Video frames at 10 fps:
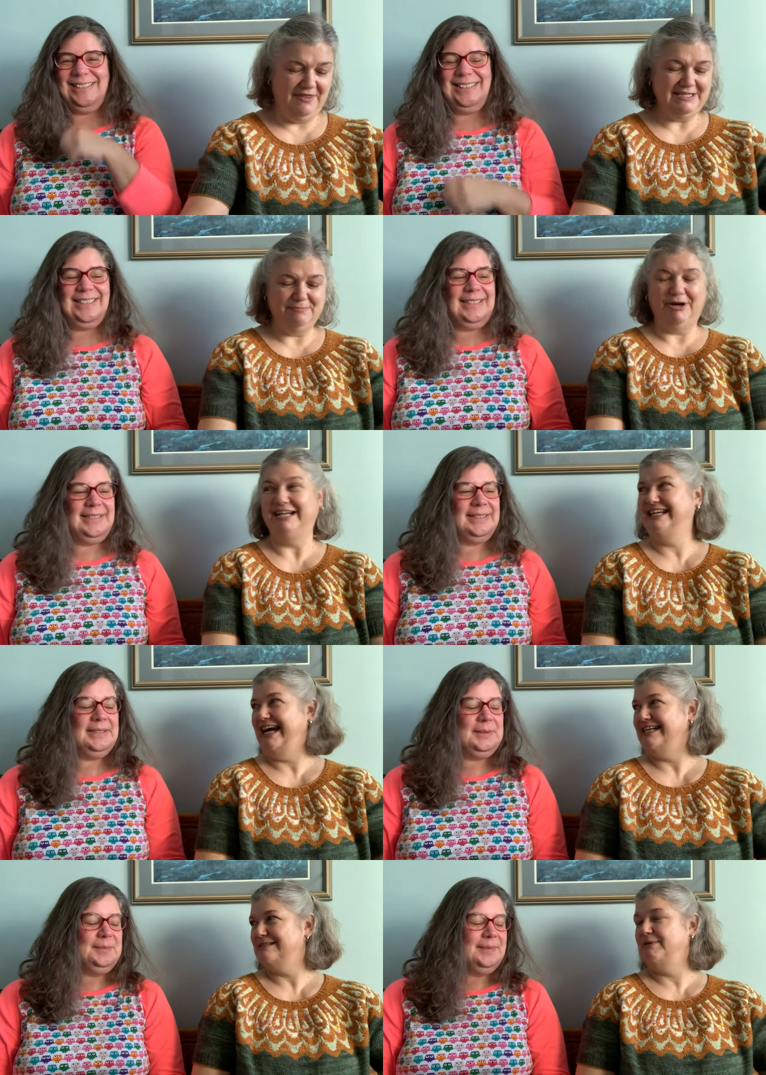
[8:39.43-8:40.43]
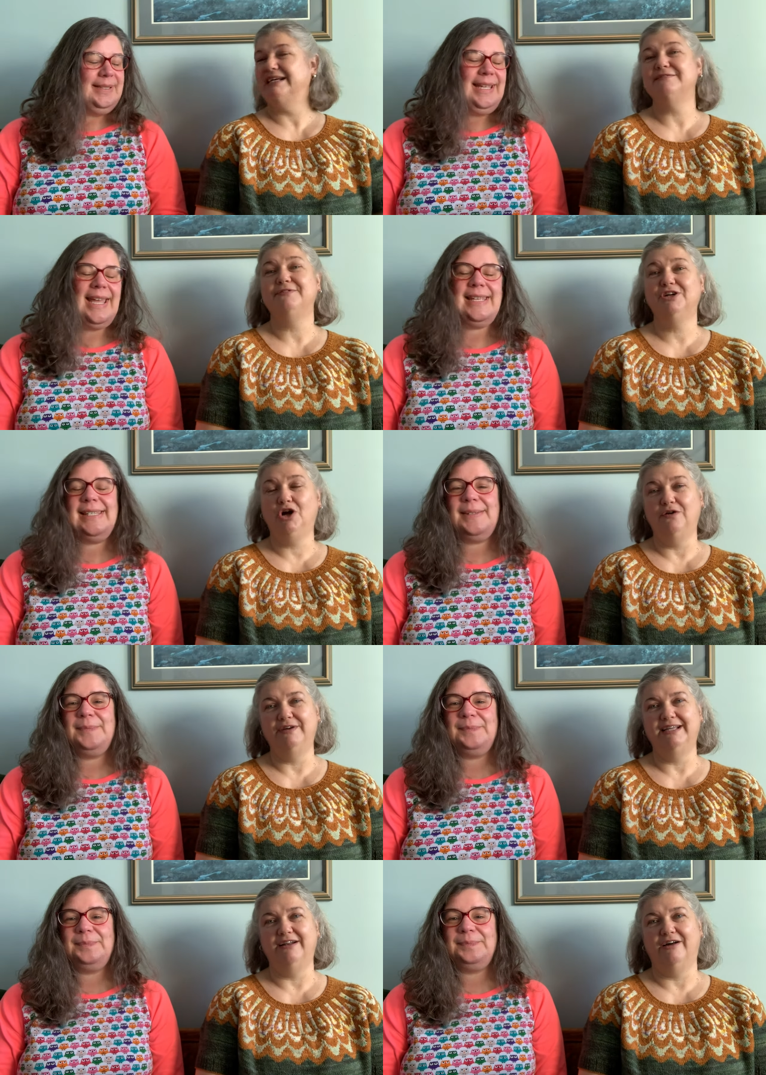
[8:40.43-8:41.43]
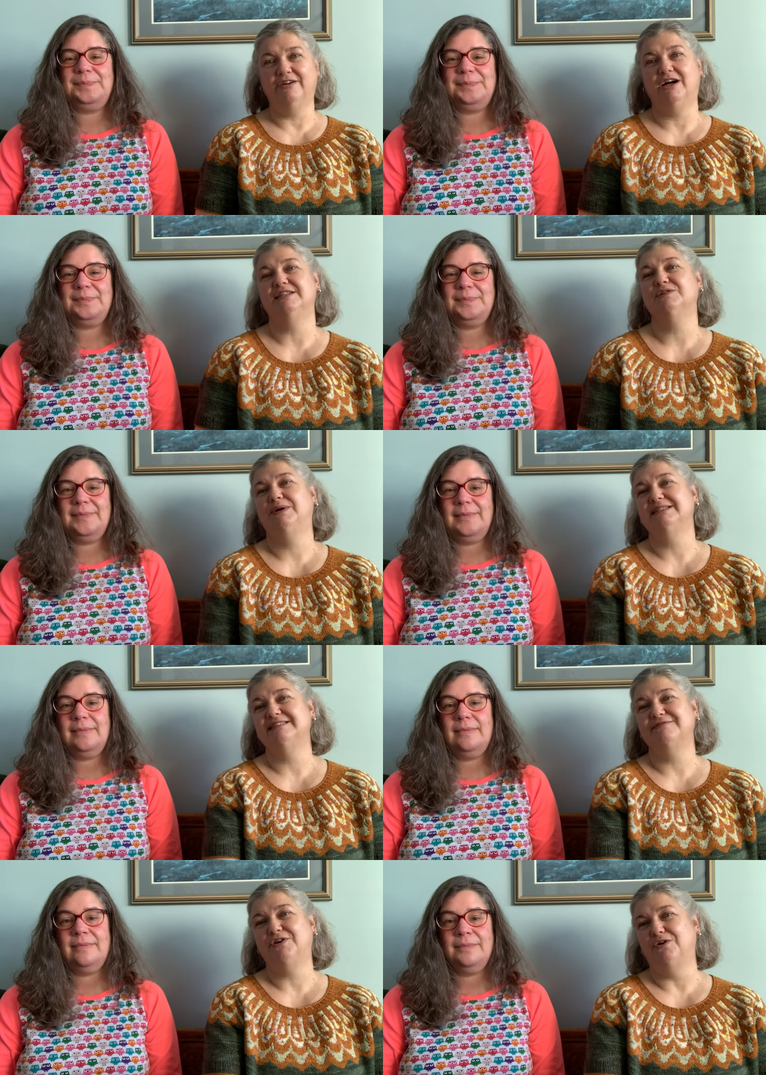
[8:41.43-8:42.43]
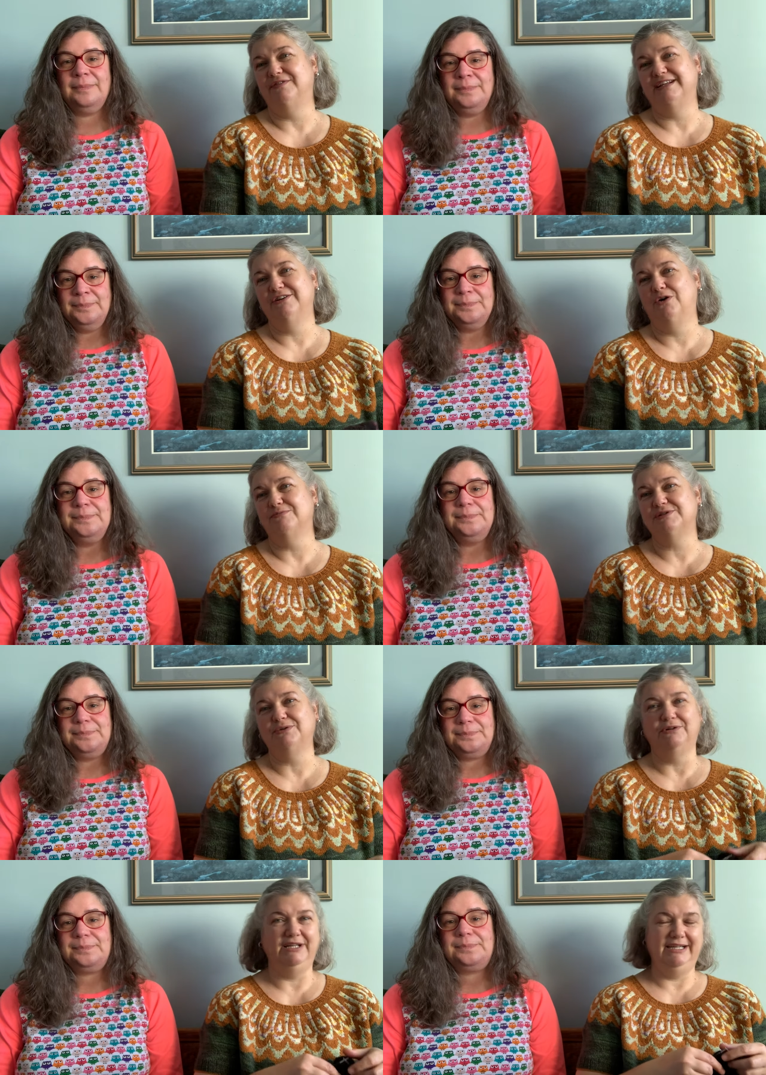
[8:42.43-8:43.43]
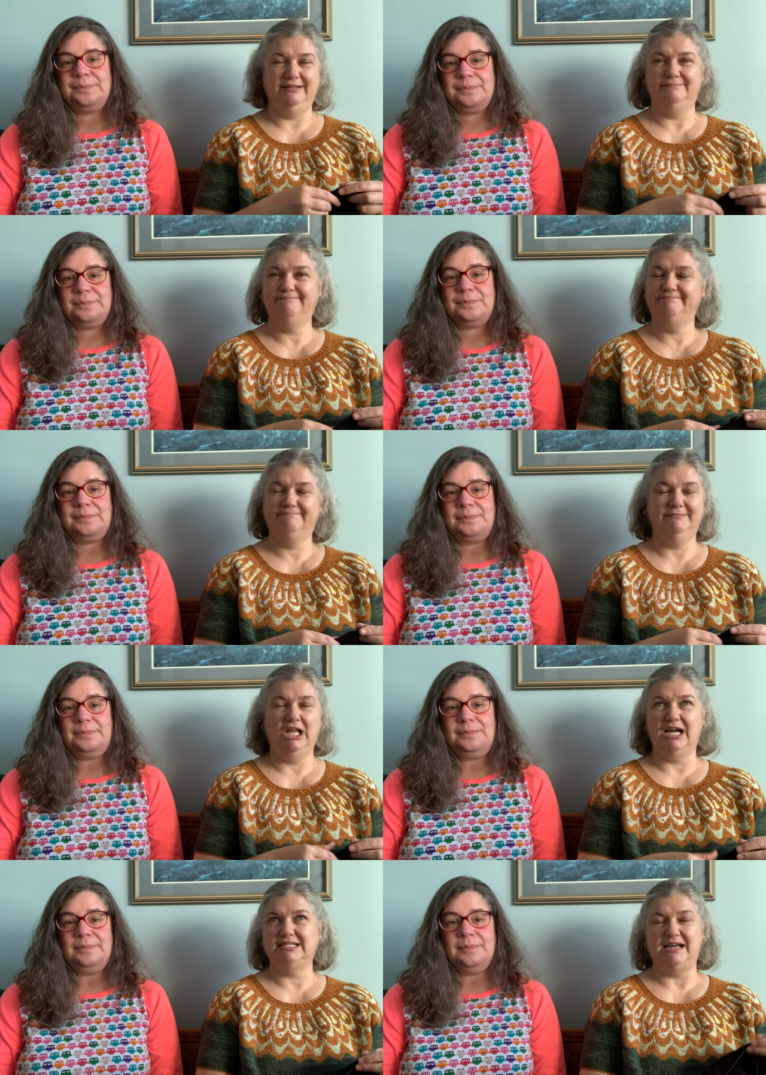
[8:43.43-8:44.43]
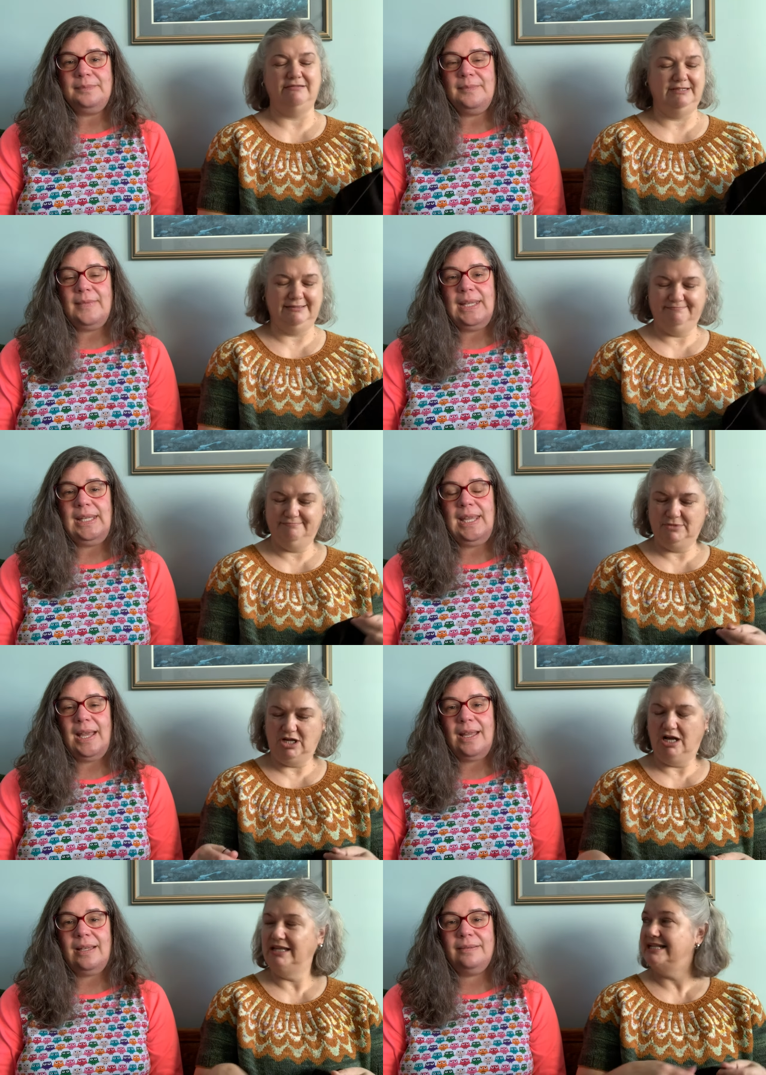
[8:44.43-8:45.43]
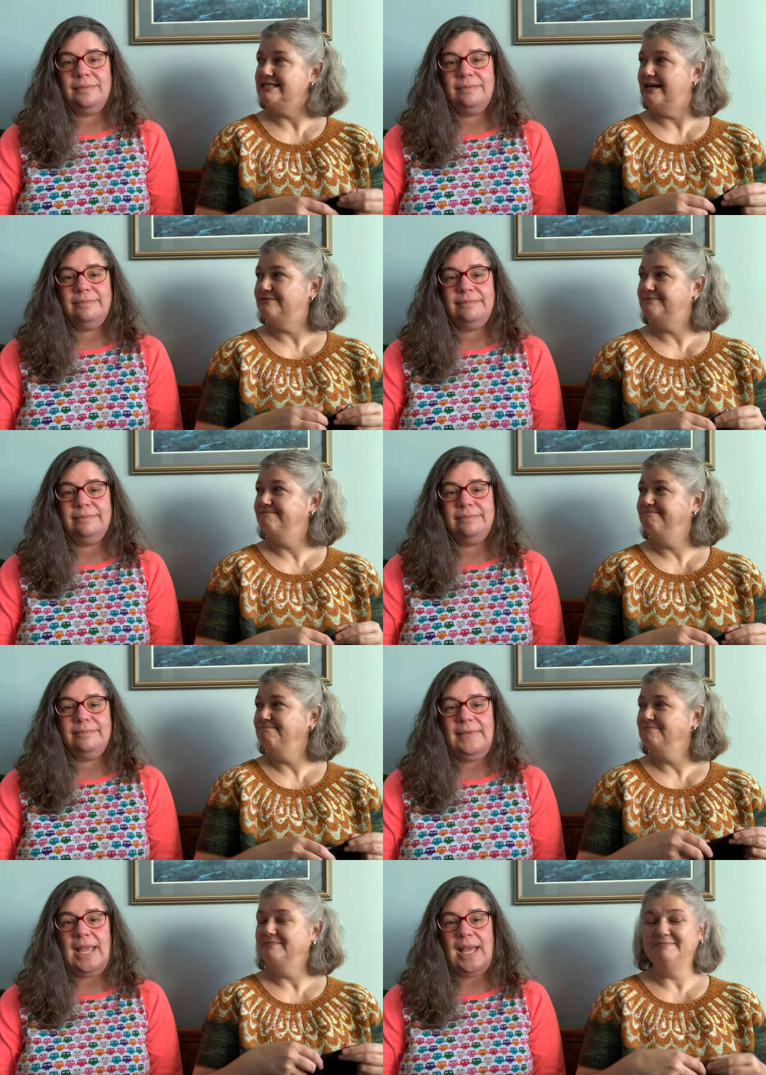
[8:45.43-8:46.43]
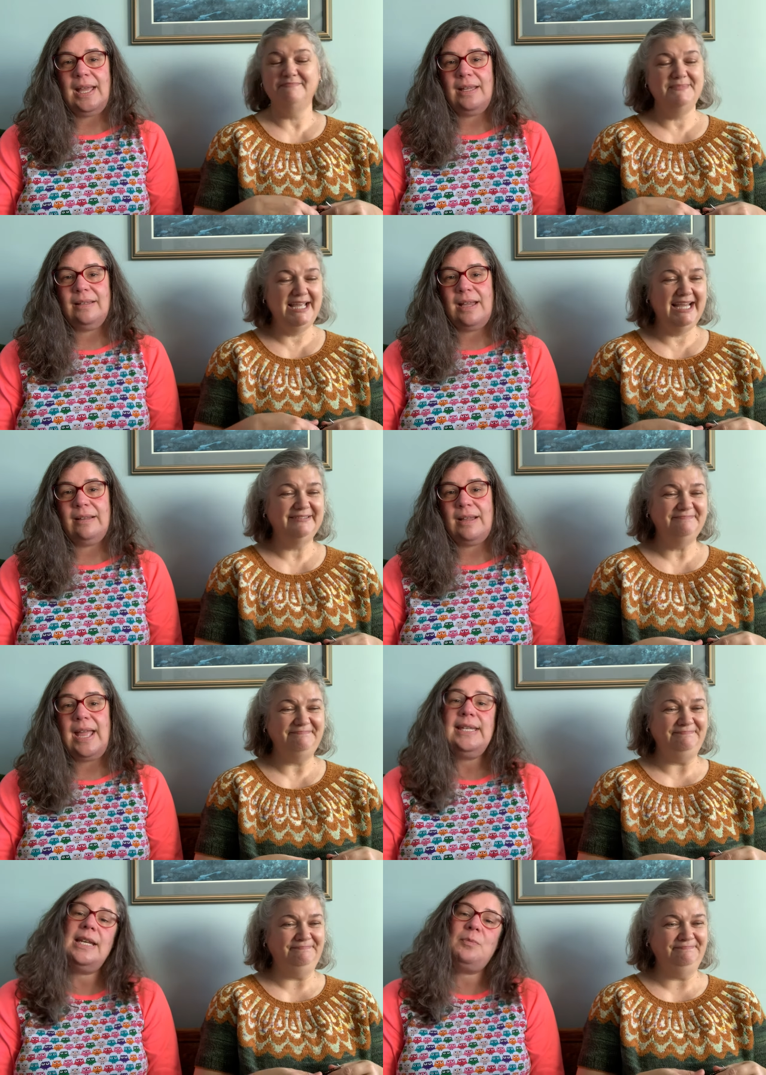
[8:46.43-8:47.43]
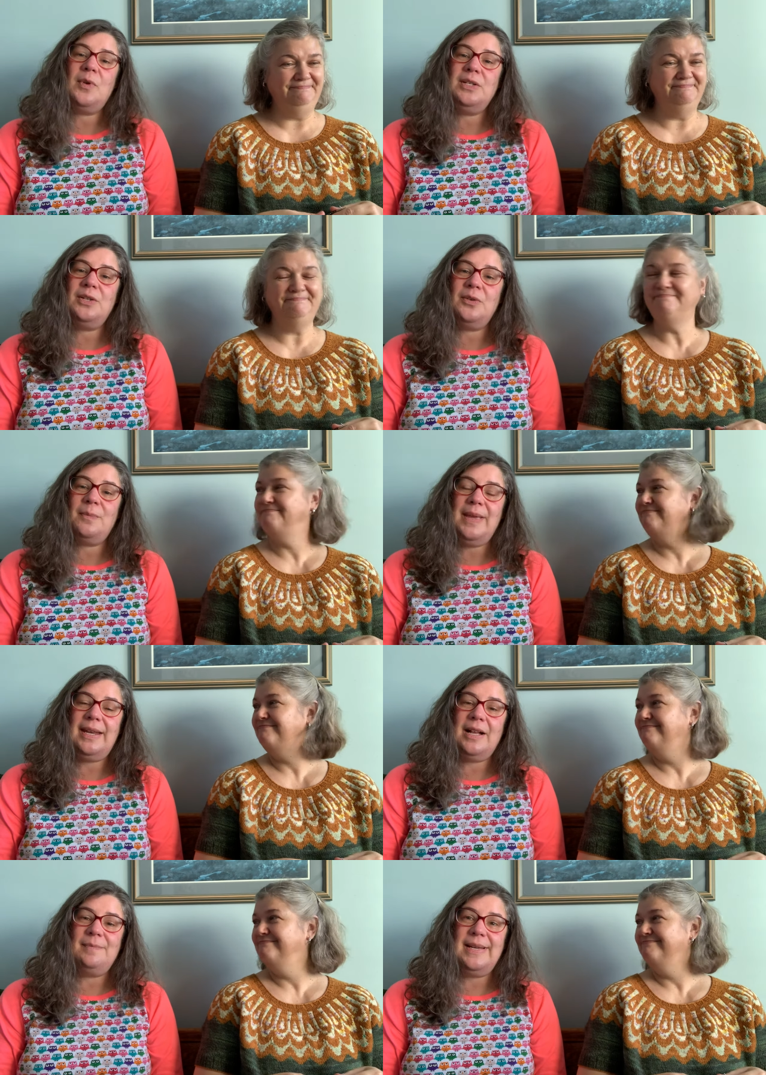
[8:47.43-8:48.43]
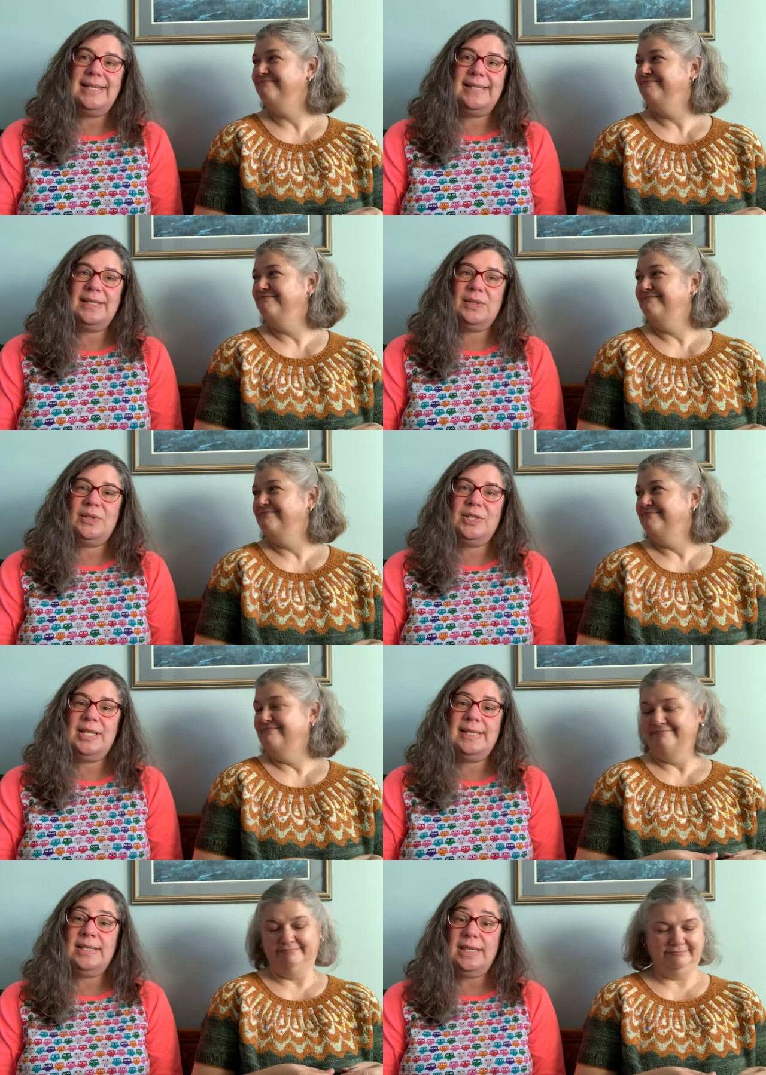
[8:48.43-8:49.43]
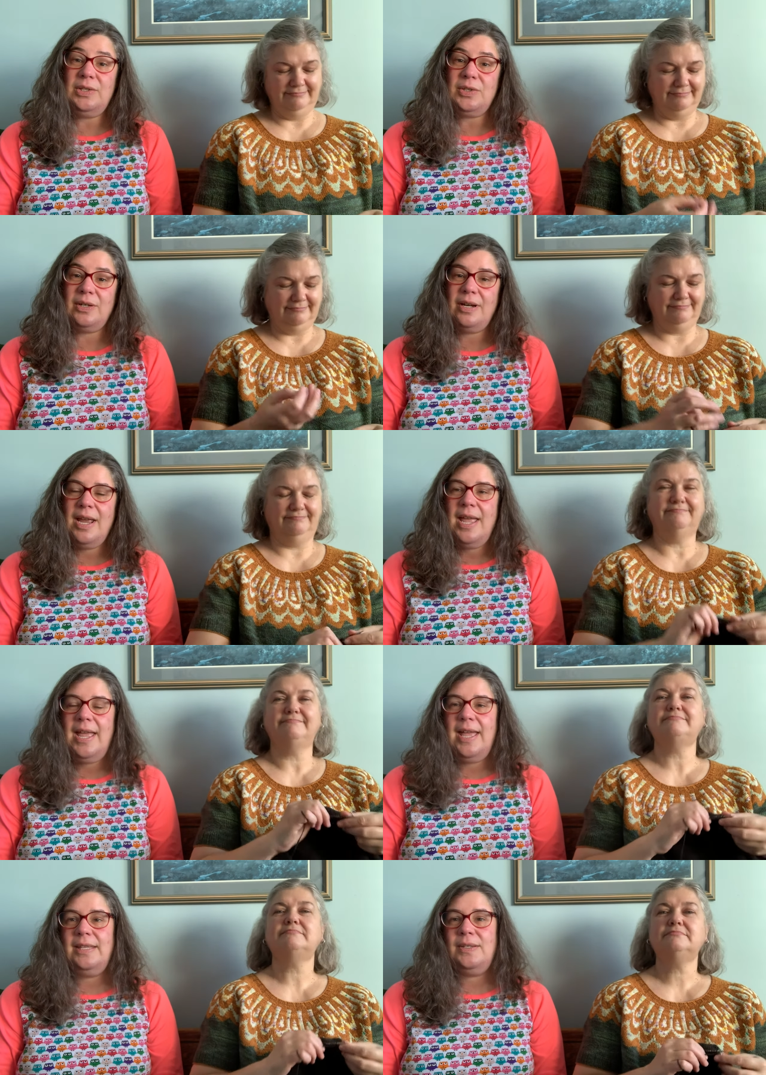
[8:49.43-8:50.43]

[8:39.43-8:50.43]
Speaker 1: this podcast because yes. of COVID and all the consequences of COVID and homeschooling and lockdown and
Speaker 2: yeah. all that stuff. Yeah. yeah. I ended up going to North Bay to help my sister. She is a teacher. And